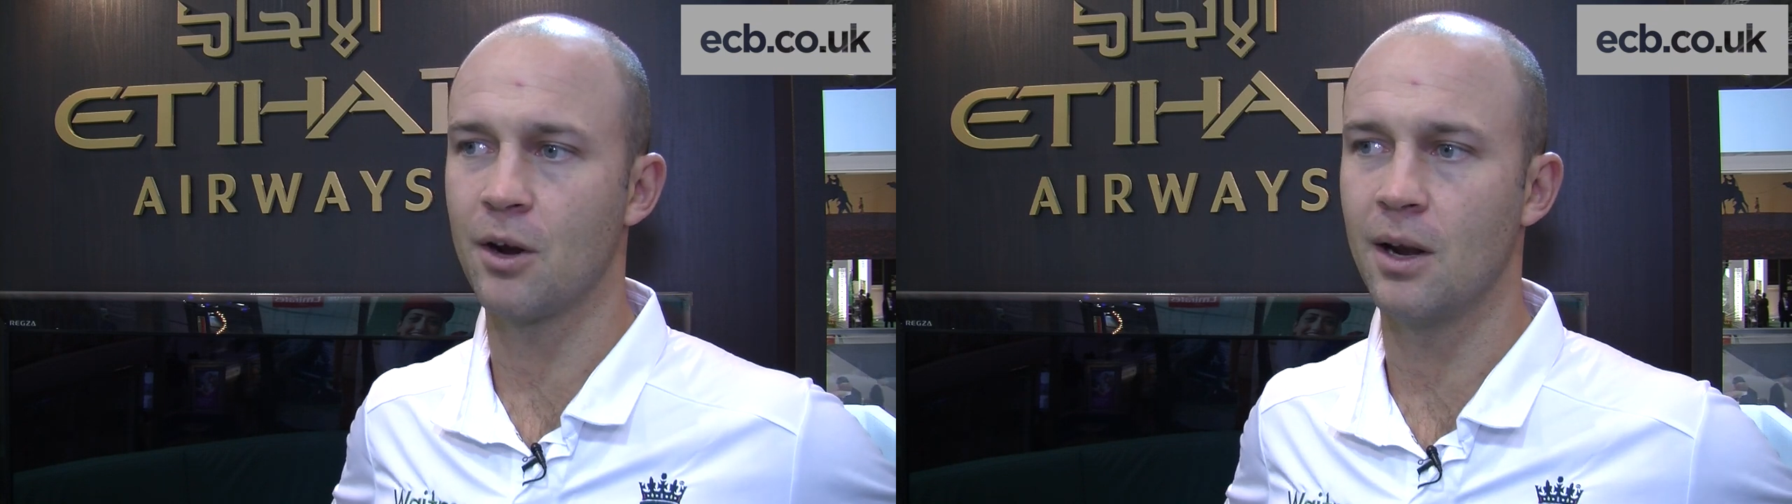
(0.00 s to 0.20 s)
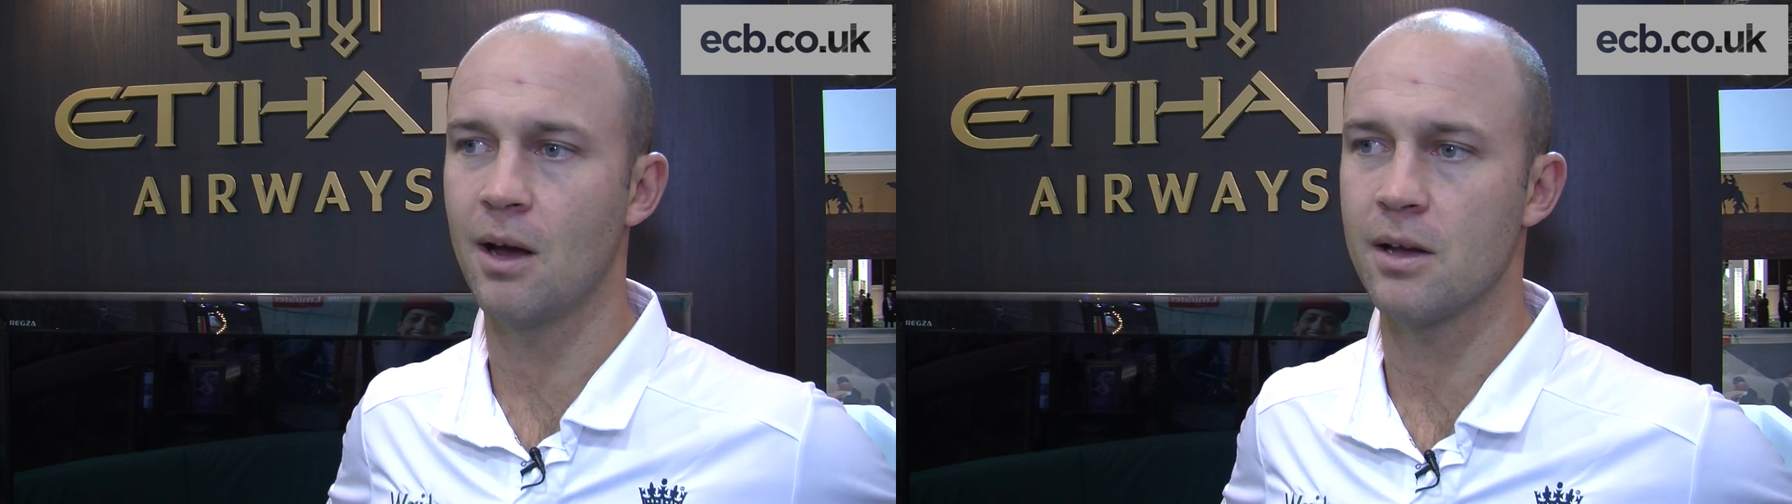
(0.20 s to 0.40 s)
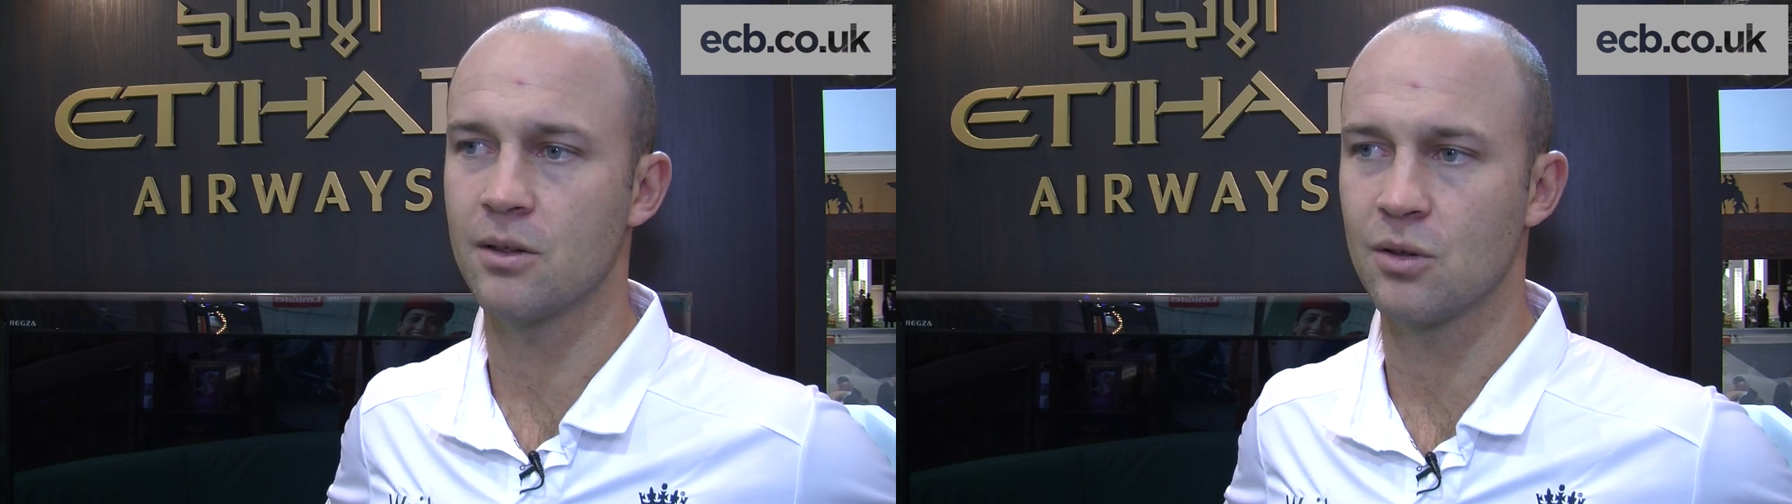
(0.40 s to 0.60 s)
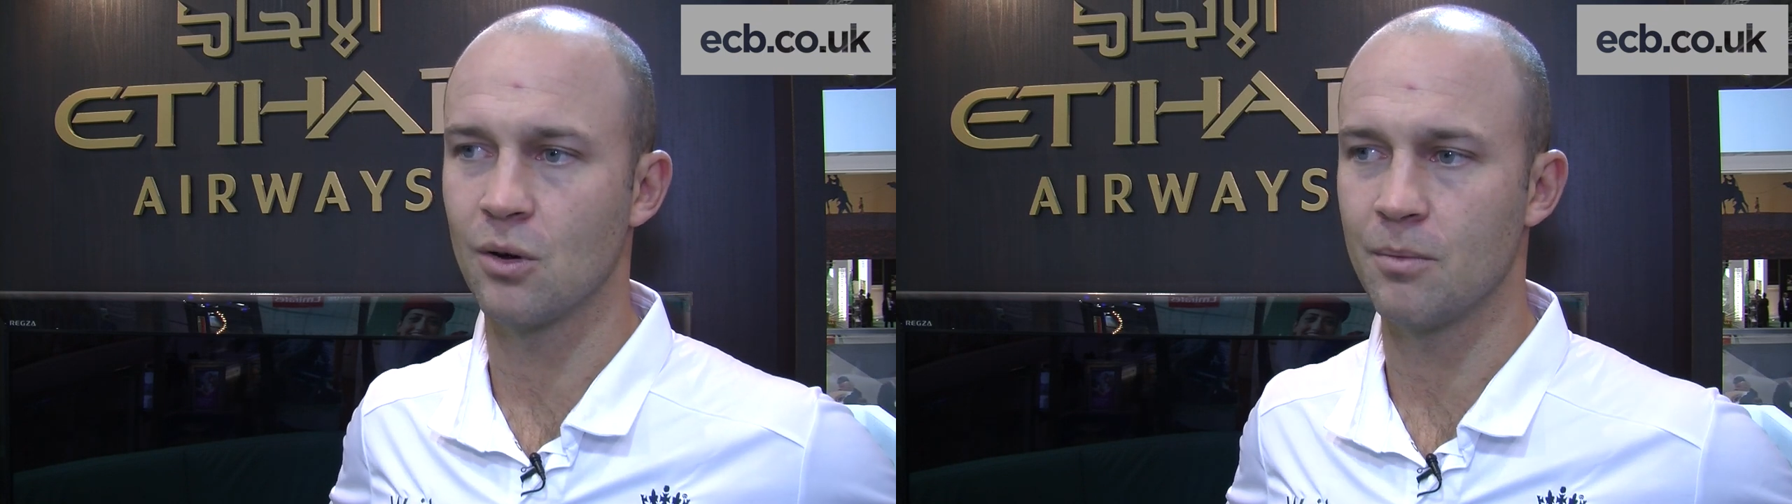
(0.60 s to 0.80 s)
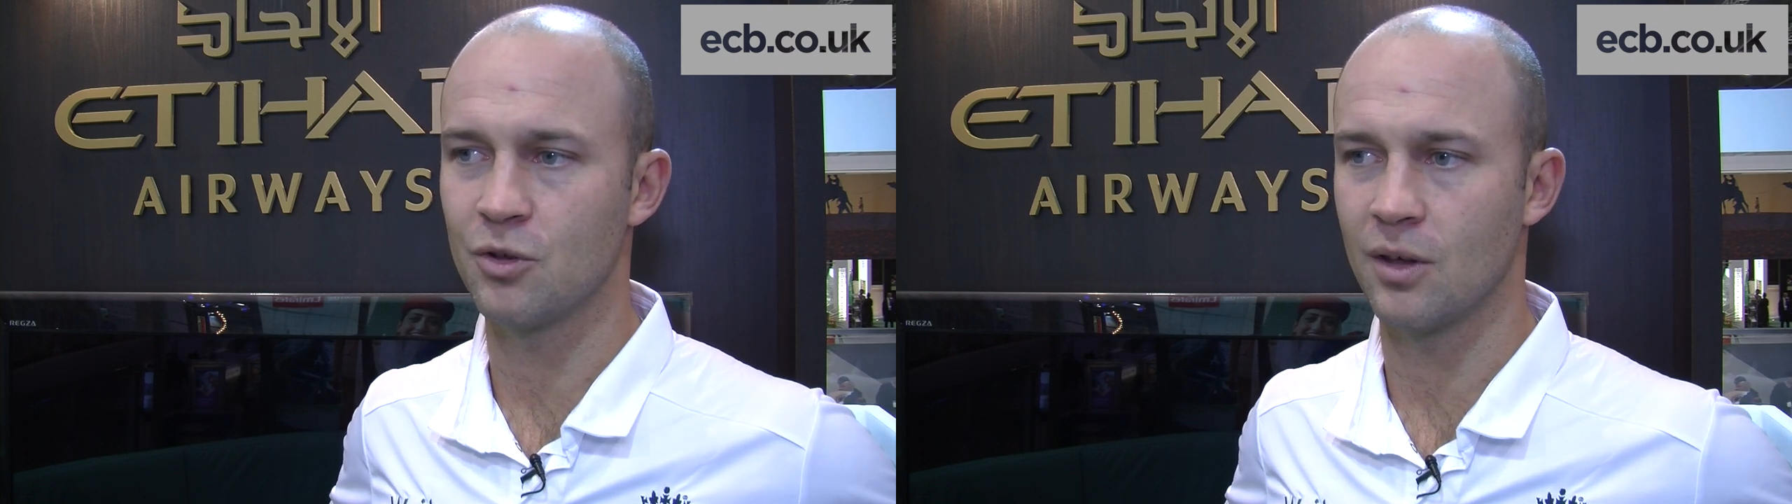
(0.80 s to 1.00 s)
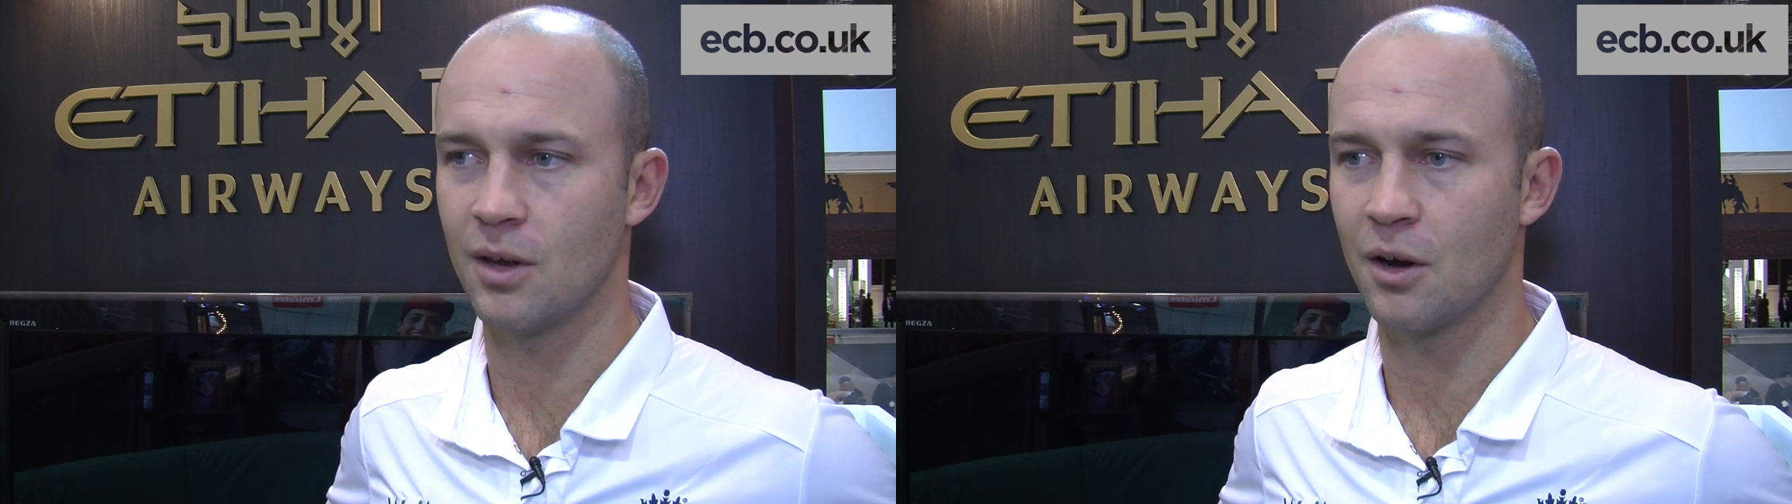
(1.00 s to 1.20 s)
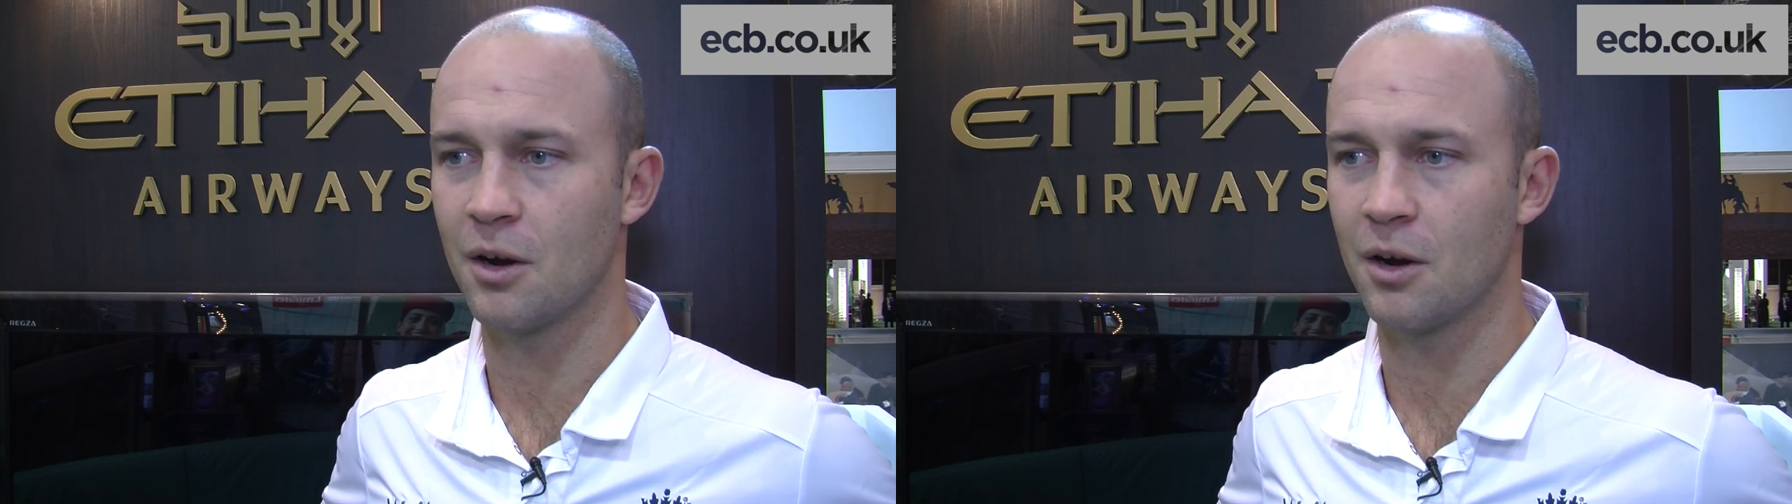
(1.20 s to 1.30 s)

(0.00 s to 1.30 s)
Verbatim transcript: on a Lions tour, I'm sure they're not